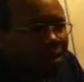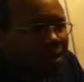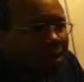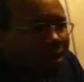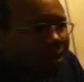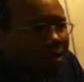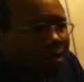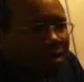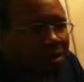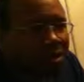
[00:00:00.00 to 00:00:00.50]

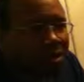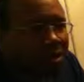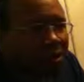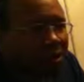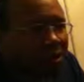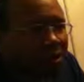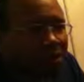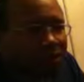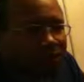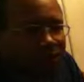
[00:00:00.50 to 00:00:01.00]
other
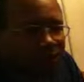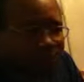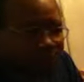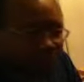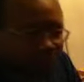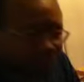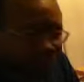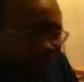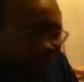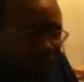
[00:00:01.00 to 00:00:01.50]
stuff.
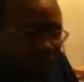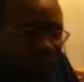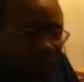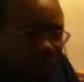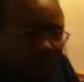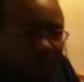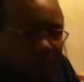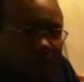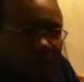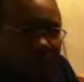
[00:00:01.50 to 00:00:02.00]

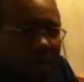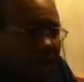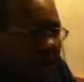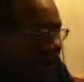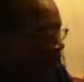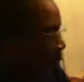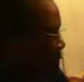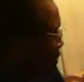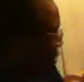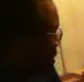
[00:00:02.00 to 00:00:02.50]
But
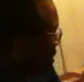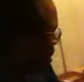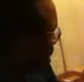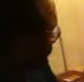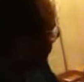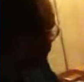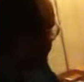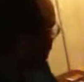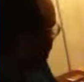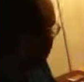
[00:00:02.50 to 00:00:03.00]
anyway,
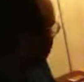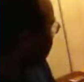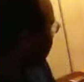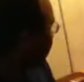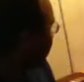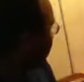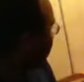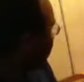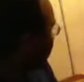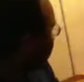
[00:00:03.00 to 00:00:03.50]
I like
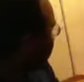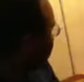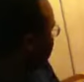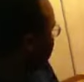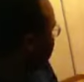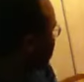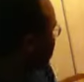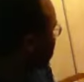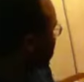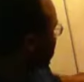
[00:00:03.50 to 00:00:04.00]
my
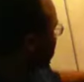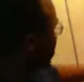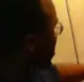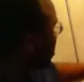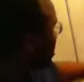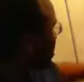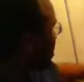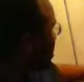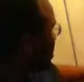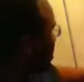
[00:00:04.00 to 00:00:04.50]
build,
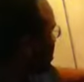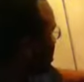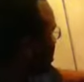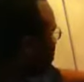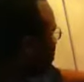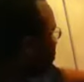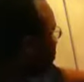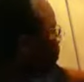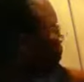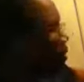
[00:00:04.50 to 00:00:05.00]
and
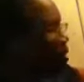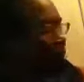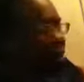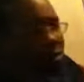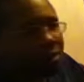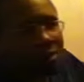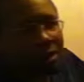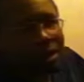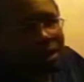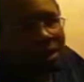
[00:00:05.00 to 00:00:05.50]
I will be
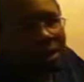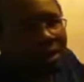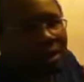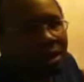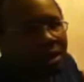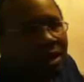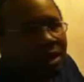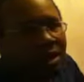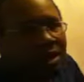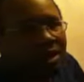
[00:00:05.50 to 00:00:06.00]
doing
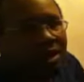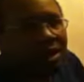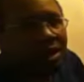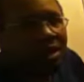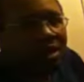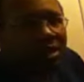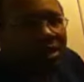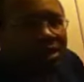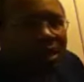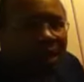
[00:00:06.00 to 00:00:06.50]

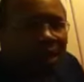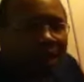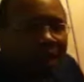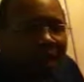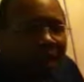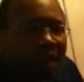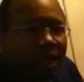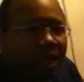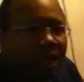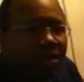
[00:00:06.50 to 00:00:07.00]
deck
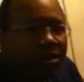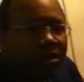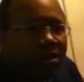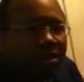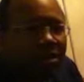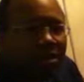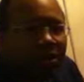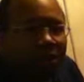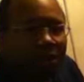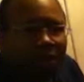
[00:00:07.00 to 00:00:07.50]
layouts
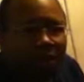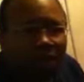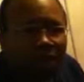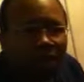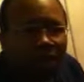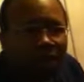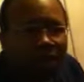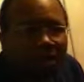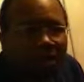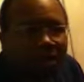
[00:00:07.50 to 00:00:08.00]
of other
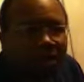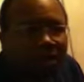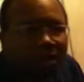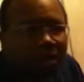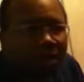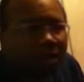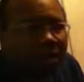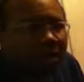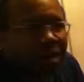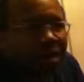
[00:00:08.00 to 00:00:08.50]
decks that I
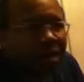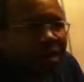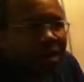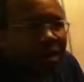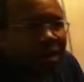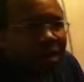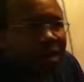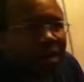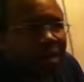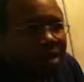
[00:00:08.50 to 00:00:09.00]

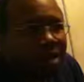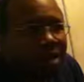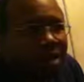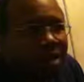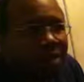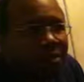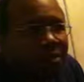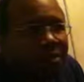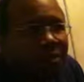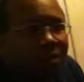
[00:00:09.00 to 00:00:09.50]
play.
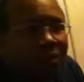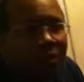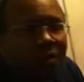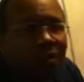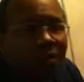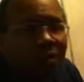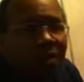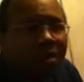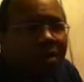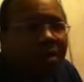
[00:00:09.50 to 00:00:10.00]
If you
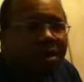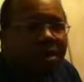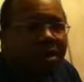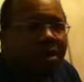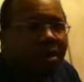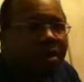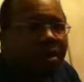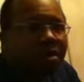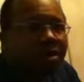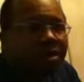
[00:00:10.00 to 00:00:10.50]
want me to